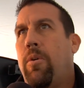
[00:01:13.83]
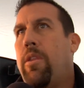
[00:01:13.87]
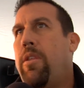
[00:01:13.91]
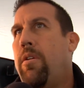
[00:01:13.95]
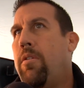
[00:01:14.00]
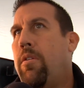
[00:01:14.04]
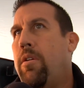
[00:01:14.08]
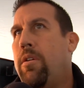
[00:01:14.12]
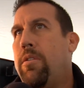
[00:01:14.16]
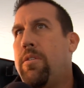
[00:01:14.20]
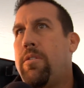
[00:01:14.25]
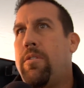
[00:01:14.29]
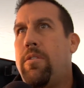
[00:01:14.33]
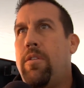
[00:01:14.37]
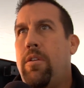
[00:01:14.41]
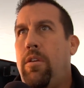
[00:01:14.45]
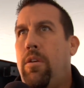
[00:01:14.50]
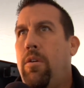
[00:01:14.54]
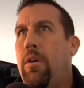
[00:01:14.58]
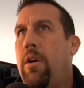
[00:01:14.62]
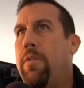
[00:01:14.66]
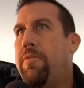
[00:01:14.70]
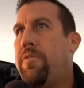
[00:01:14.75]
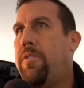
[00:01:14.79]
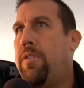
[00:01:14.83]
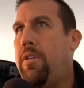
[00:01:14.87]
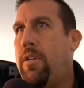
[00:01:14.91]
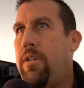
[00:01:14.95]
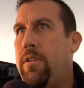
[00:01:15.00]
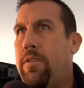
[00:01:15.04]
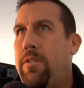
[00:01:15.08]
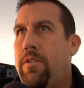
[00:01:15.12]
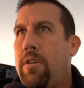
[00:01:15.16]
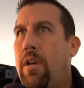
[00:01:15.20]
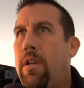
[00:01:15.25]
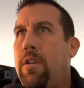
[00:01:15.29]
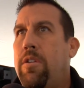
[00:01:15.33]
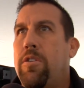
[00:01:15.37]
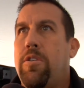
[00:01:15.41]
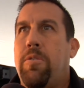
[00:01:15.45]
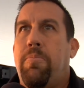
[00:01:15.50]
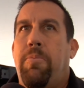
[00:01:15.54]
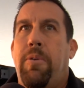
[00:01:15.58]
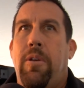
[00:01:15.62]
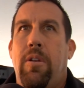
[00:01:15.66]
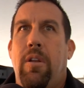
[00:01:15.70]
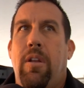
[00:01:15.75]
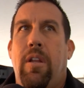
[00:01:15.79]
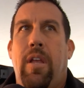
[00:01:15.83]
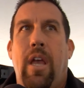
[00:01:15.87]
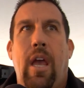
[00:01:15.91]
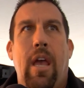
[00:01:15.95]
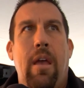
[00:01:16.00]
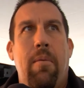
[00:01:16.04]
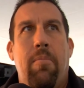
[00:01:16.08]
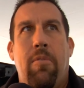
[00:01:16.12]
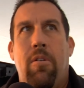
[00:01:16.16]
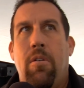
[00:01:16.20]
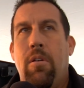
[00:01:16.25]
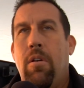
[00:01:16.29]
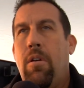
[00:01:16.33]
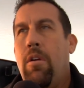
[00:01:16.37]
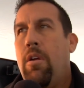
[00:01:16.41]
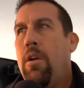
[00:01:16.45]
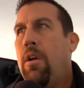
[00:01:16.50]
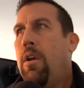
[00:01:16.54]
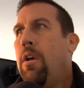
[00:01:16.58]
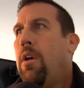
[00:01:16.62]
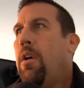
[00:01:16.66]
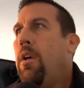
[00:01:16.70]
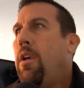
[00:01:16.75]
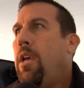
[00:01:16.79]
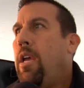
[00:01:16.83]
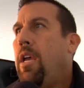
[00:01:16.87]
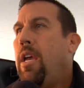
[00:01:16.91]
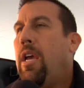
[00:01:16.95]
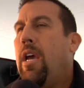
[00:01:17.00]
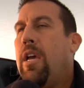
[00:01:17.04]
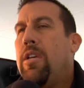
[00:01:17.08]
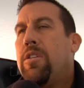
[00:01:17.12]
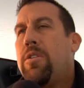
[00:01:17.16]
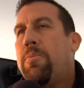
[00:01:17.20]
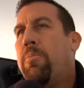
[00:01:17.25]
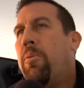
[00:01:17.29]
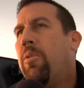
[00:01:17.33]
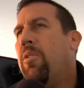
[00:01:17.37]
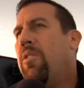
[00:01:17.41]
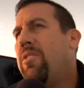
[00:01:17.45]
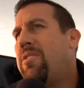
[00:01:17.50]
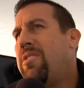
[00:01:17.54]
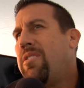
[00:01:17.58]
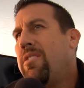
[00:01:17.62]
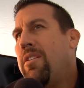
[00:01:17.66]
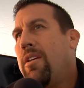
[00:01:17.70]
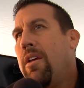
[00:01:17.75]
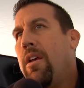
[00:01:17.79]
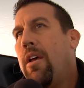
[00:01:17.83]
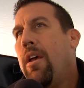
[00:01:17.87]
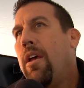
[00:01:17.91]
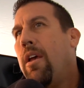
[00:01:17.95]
whether it's the UFC's undisputed game or EA Sports,